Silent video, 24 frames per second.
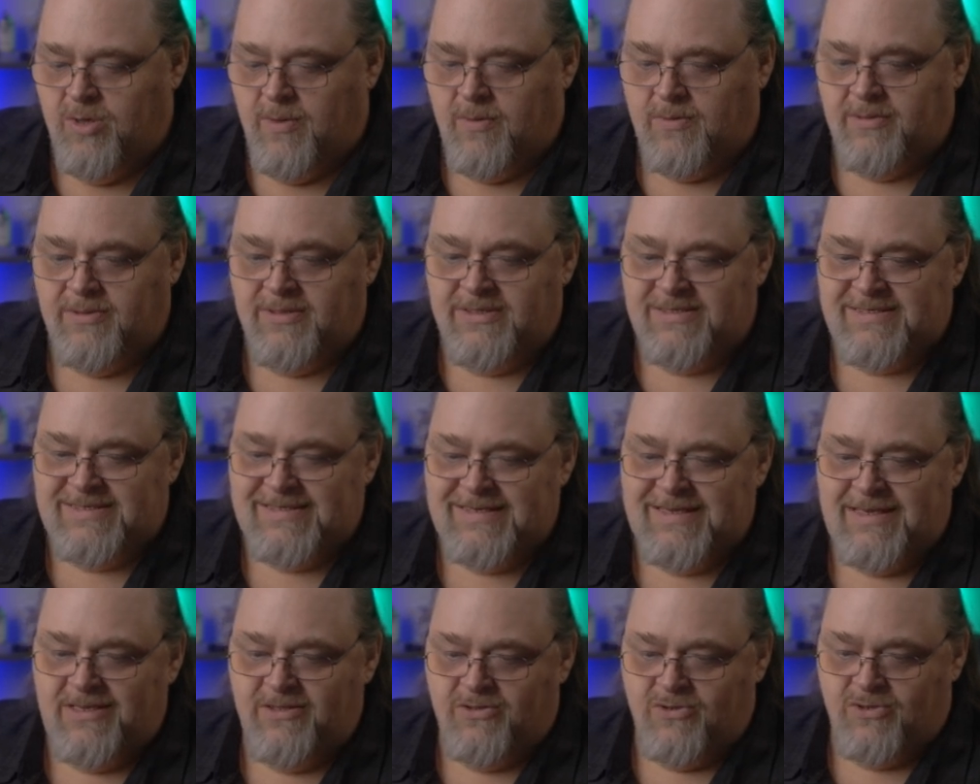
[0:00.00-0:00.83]
you'll be able to
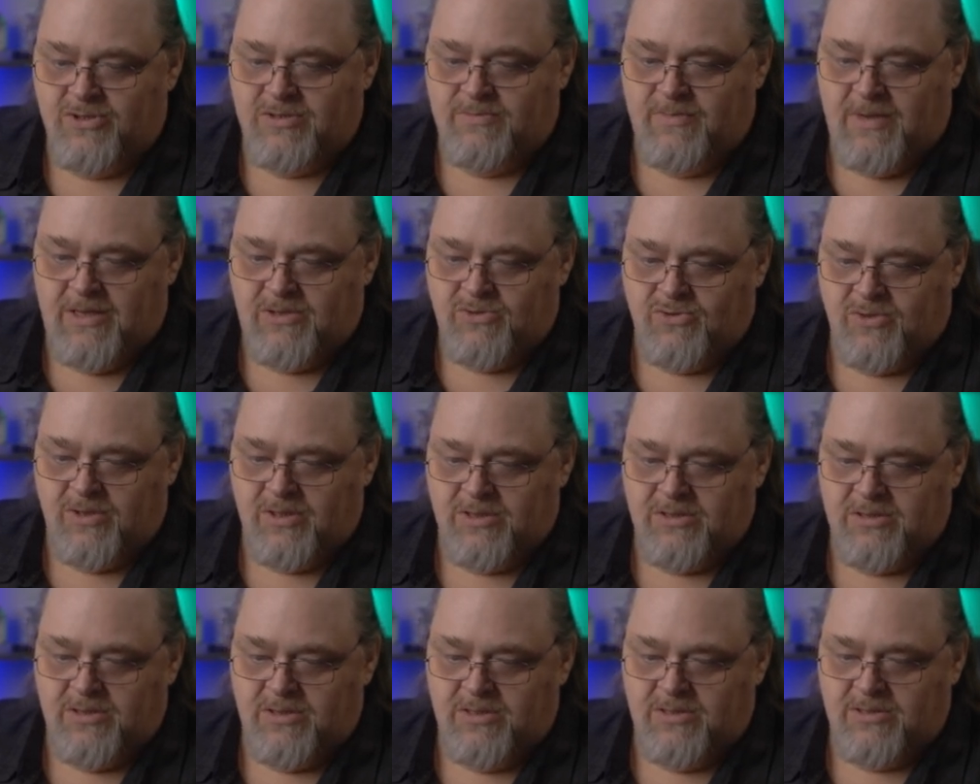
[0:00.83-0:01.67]
see those
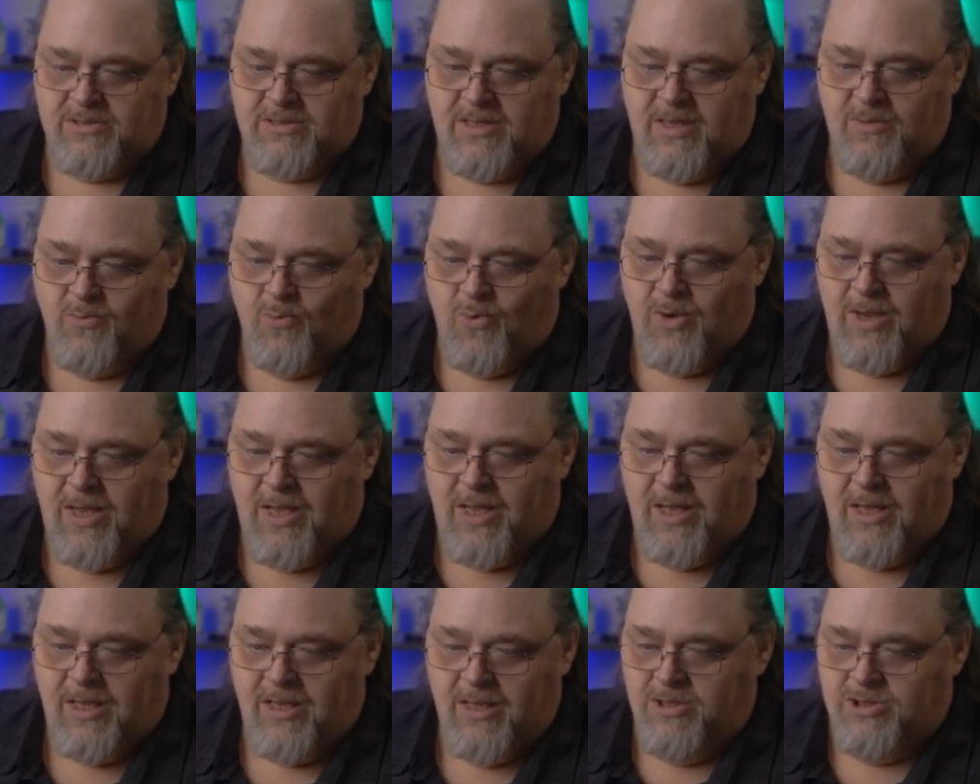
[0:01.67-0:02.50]
metrics. In the same
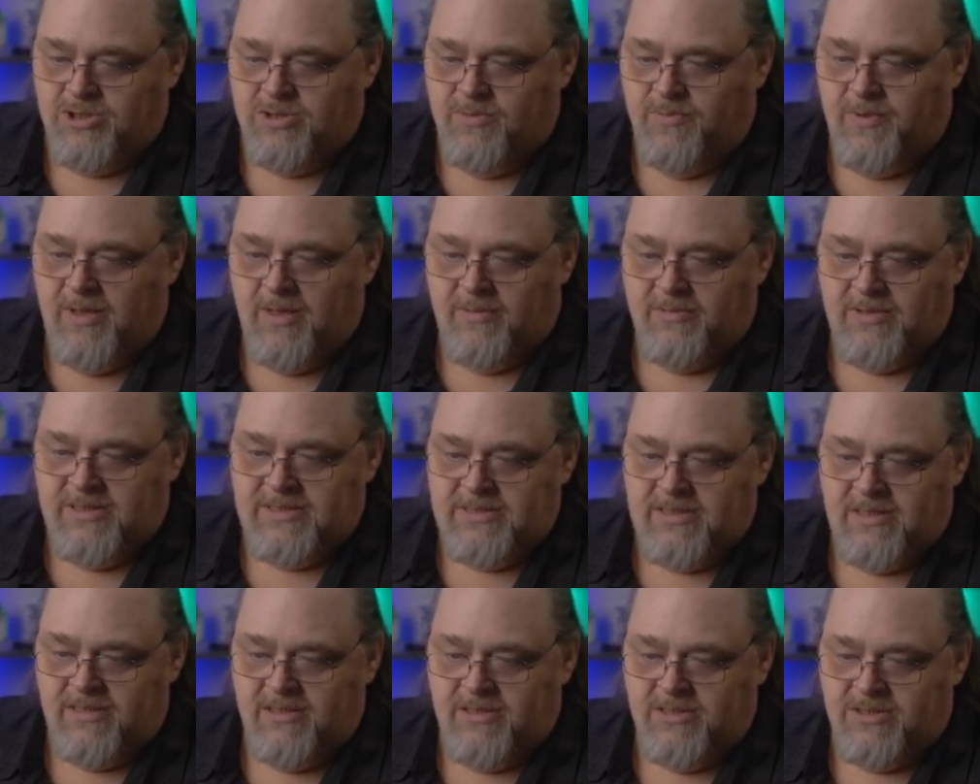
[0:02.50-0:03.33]
way, you should be able to
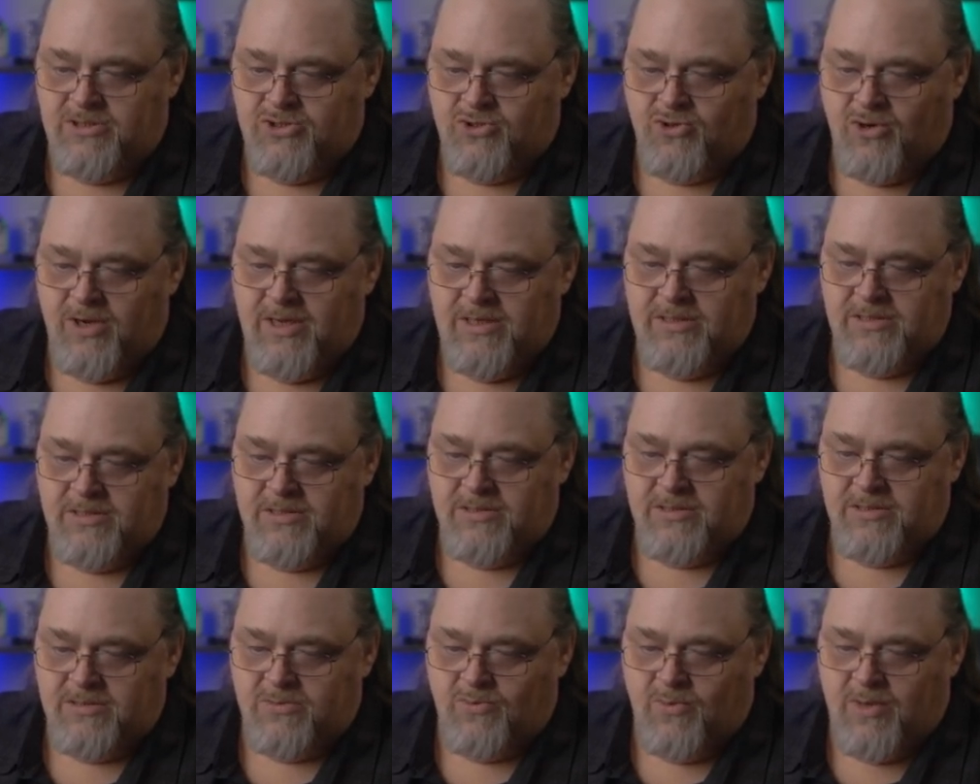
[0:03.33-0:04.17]
see these
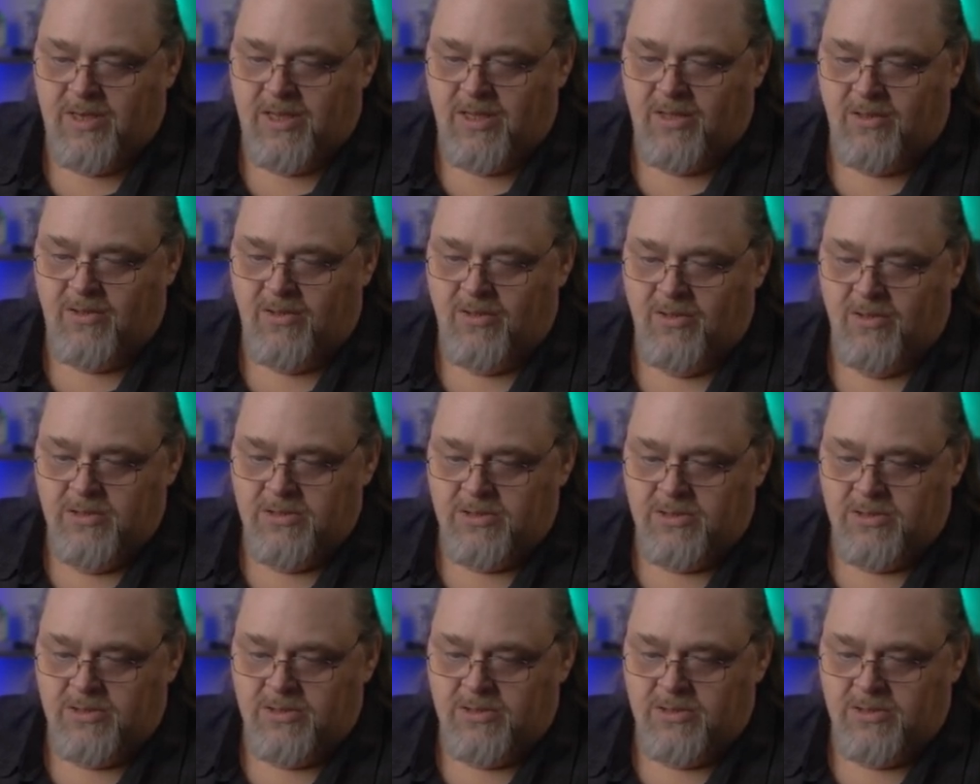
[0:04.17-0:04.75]
traces as well.